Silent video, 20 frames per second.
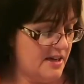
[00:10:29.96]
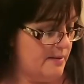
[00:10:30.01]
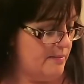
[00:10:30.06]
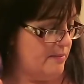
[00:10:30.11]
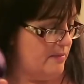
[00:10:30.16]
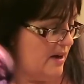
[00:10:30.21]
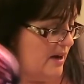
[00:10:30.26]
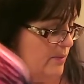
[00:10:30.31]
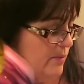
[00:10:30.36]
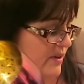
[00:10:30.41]

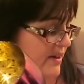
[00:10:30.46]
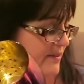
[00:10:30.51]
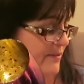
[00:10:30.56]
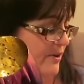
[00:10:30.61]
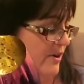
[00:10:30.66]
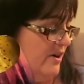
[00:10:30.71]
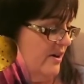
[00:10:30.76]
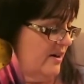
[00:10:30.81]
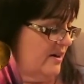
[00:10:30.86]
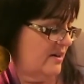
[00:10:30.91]
I will give
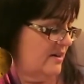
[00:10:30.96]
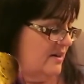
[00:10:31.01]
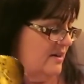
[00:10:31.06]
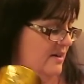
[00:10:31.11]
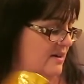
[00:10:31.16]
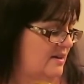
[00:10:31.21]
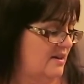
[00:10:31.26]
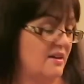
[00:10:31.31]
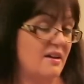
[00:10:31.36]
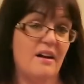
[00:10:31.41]
her,
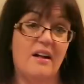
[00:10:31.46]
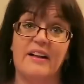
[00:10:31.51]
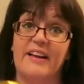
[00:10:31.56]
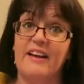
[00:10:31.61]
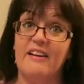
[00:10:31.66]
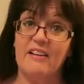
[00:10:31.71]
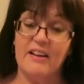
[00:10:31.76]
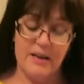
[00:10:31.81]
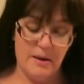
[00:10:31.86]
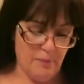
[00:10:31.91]
I'll
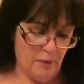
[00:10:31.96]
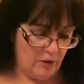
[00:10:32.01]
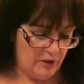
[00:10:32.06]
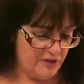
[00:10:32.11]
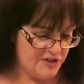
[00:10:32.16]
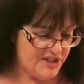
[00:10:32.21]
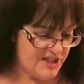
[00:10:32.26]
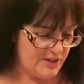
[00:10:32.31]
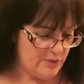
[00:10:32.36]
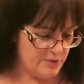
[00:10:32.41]
get her like a bottle
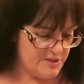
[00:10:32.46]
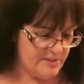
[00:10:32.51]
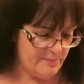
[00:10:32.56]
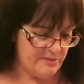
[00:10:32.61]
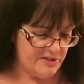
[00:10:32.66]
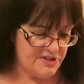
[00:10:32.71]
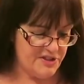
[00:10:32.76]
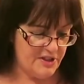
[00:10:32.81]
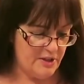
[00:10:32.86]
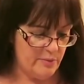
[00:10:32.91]
of gin or
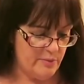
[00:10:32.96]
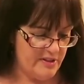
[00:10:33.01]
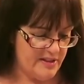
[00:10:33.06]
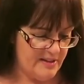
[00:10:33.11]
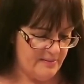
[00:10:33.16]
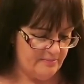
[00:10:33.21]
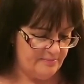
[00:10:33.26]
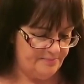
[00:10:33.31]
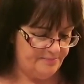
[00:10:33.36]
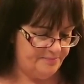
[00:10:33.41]
something to go with
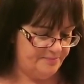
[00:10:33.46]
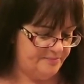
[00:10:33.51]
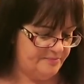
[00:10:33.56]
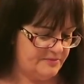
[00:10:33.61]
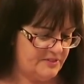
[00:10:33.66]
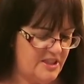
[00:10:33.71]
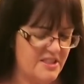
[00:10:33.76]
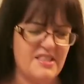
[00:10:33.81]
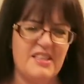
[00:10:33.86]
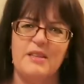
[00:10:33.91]
it.
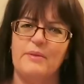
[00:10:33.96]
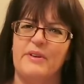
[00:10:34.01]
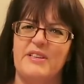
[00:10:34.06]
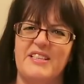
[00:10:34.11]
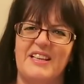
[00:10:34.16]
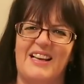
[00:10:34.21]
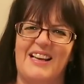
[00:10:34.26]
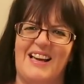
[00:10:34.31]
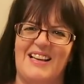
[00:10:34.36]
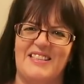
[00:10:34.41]
Because
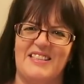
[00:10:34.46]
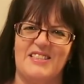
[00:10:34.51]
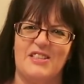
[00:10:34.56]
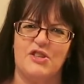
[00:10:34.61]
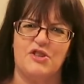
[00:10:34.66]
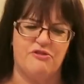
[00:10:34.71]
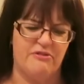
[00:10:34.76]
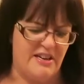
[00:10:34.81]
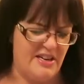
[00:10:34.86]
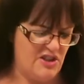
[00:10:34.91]
otherwise a glass is a
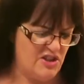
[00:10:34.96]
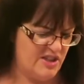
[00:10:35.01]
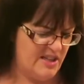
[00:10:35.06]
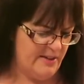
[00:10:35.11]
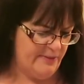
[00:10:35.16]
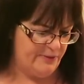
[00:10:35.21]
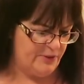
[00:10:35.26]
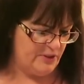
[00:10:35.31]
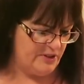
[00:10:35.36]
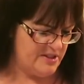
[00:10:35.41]
strange
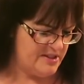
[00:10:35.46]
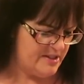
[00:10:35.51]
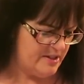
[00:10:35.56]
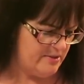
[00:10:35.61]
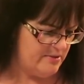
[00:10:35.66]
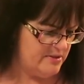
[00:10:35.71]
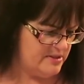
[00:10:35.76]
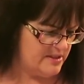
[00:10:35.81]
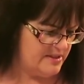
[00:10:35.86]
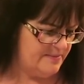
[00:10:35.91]
gift on its
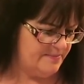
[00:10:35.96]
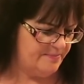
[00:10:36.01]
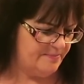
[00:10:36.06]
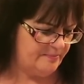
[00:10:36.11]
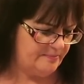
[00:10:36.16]
own, isn't it?